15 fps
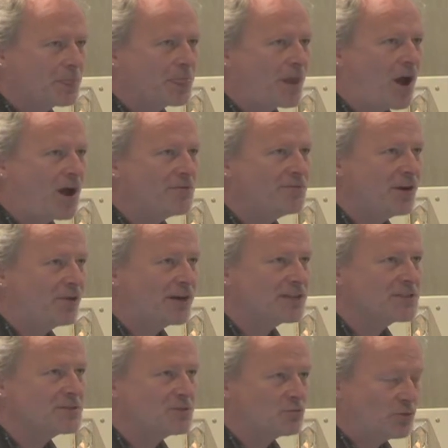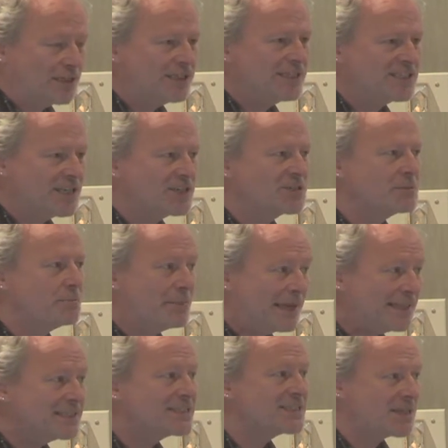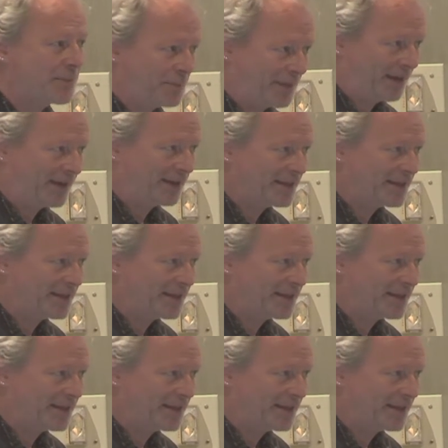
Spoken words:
high variance really does mean something.